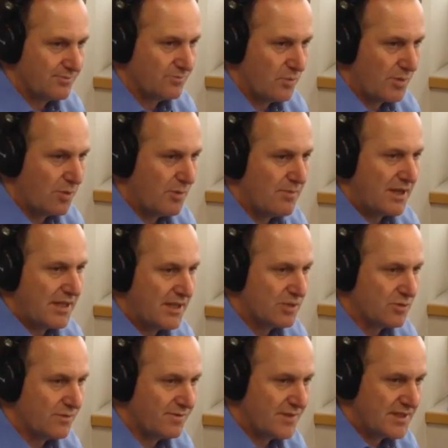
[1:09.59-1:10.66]
We put money into
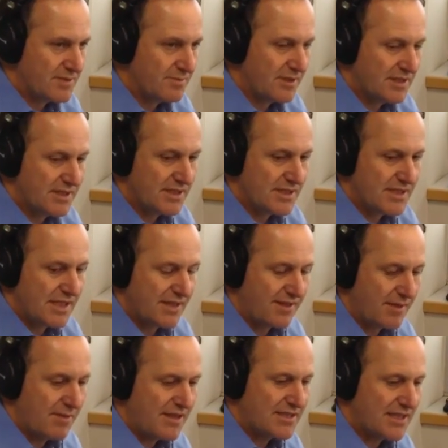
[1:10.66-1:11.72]
a feasibility study. They
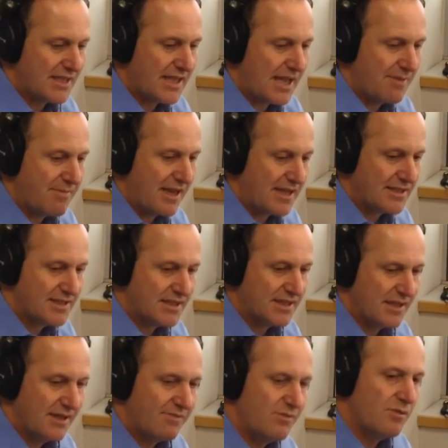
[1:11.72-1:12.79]
basically came back and said,
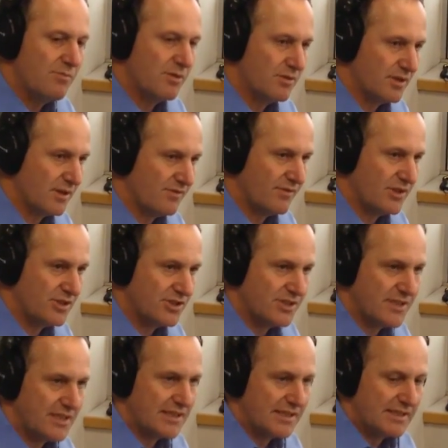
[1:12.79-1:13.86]
if you build a convention
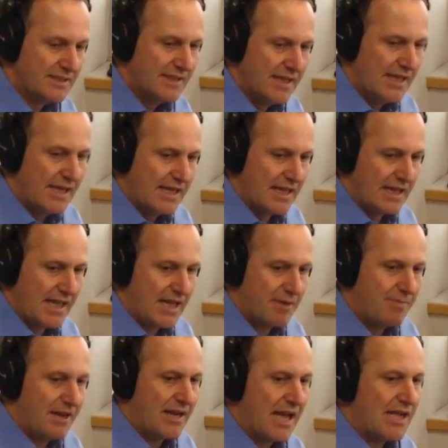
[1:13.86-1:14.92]
centre, it'll add
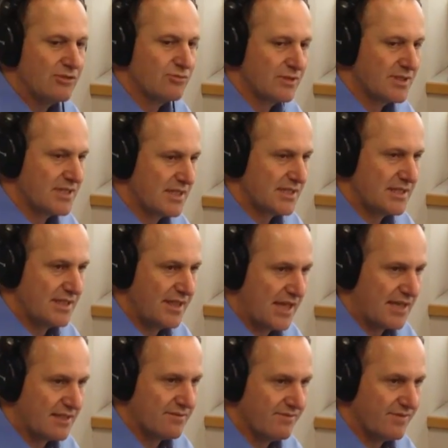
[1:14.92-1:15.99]
about
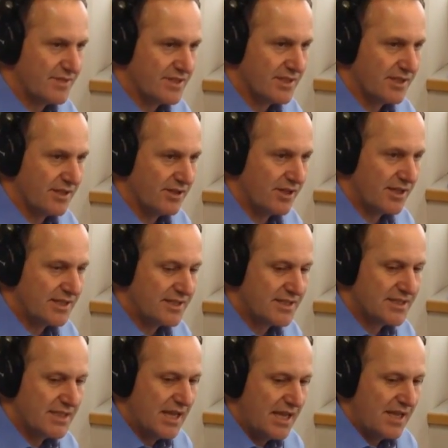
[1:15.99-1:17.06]
160,000 visitor nights.